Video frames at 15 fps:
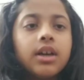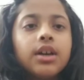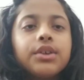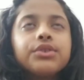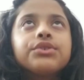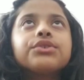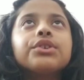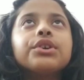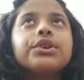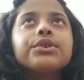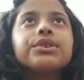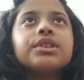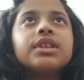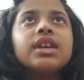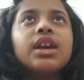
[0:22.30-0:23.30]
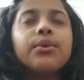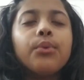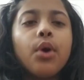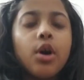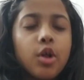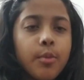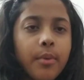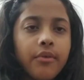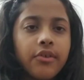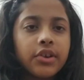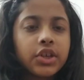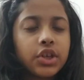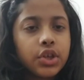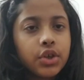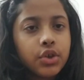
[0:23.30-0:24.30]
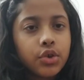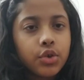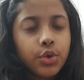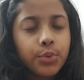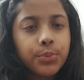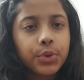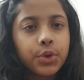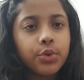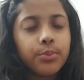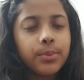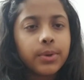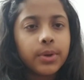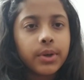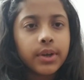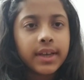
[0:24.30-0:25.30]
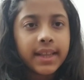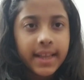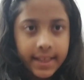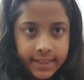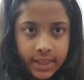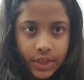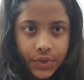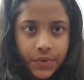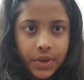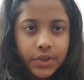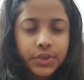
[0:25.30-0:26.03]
So say volume of a cube, cuboid, etc.